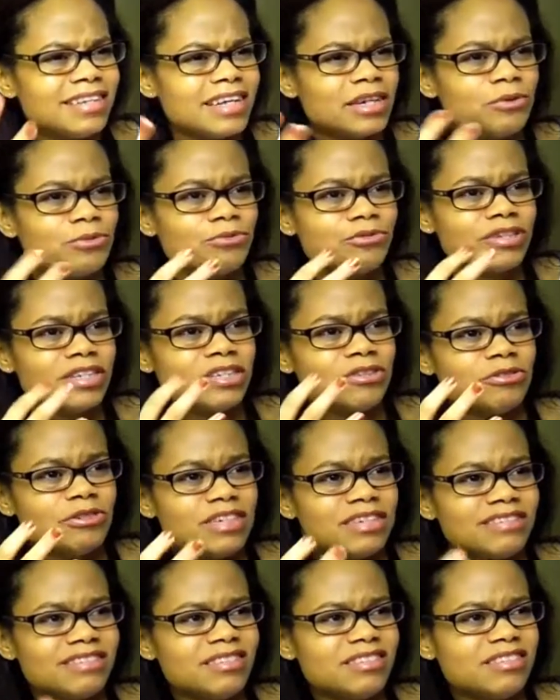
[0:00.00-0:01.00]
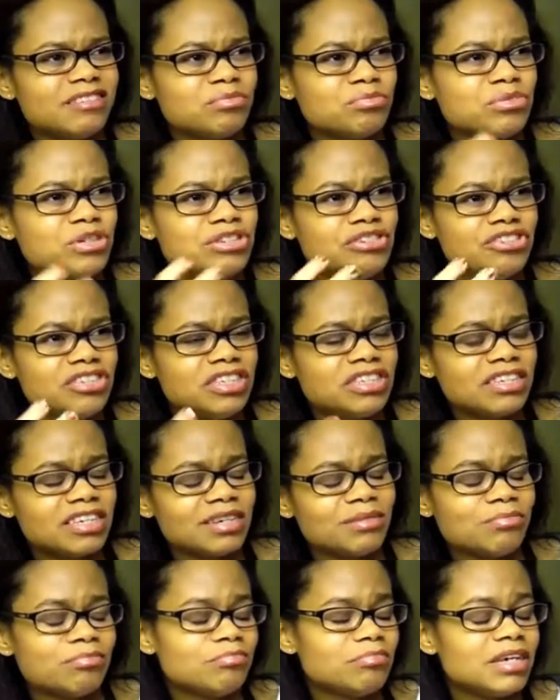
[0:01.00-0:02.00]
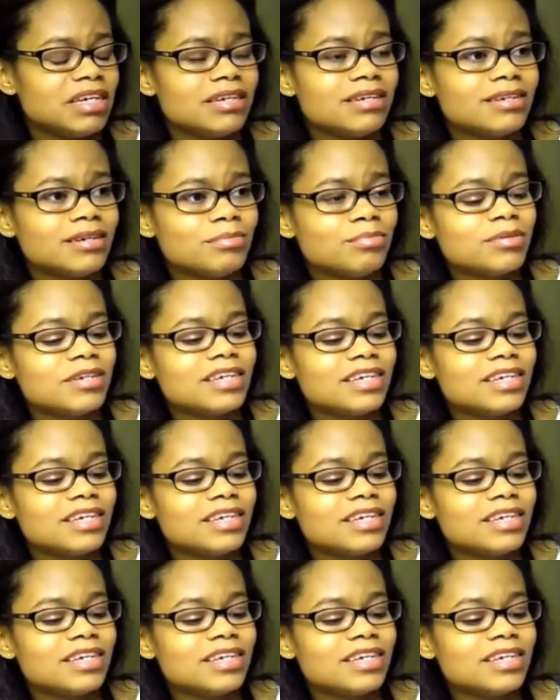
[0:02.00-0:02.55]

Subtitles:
really crazy smudgy type makeup